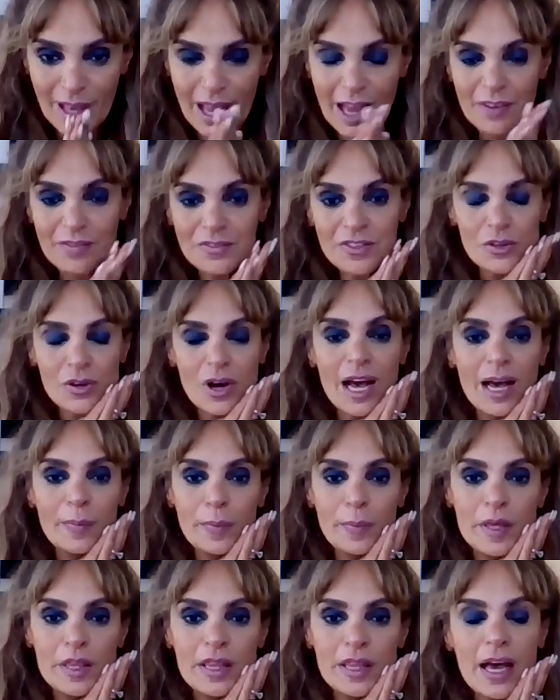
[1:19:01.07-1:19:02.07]
I'm so
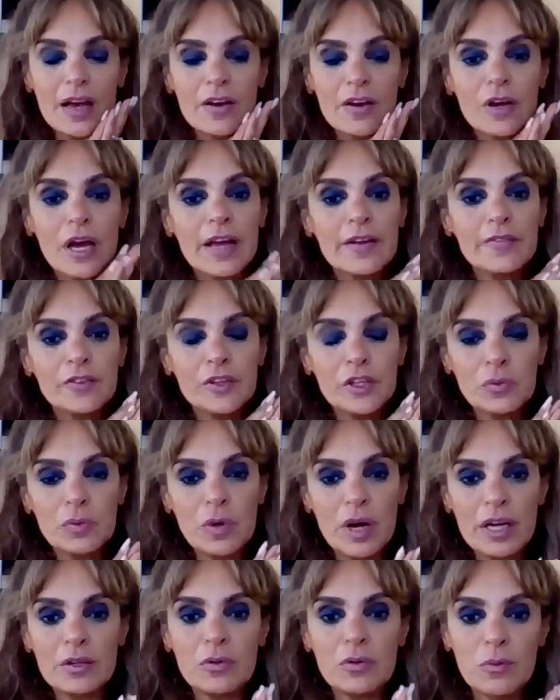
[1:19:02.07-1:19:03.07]
happy that
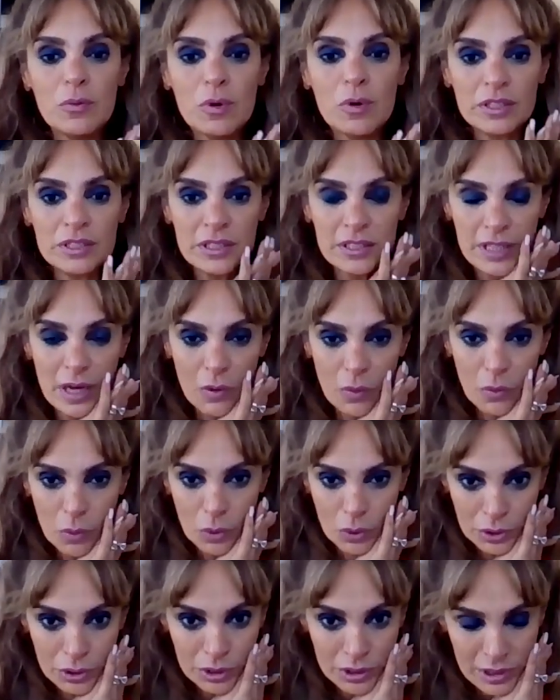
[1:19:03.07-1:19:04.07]
everyone who won the
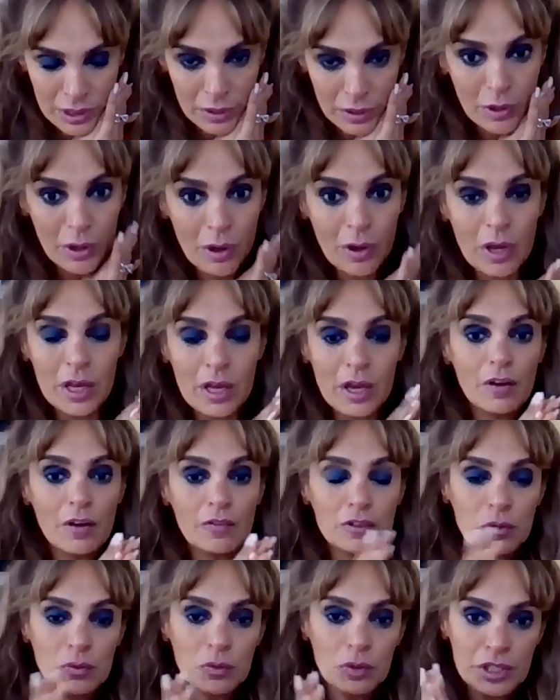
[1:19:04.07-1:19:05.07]
award
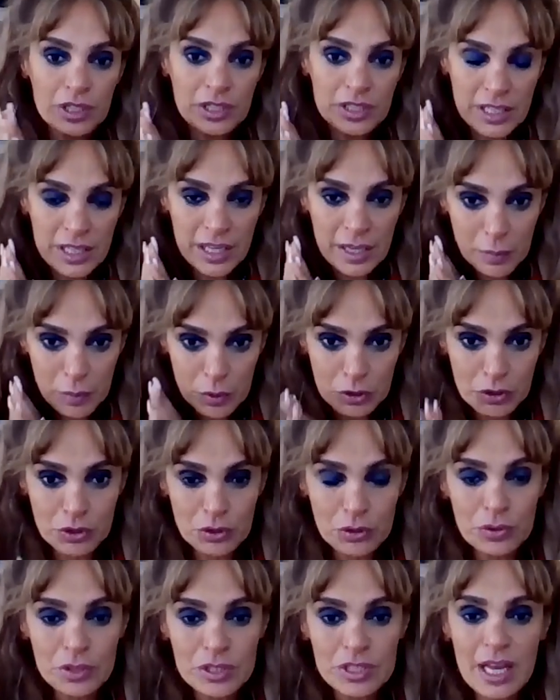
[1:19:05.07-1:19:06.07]
of the work they
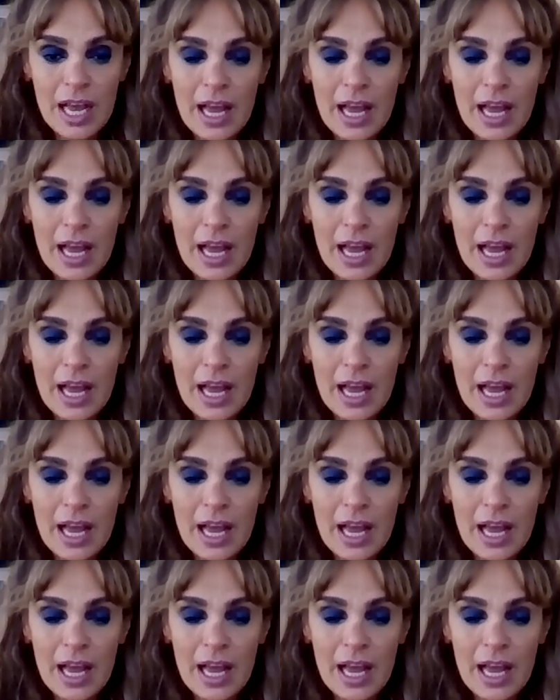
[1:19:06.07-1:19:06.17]
produced,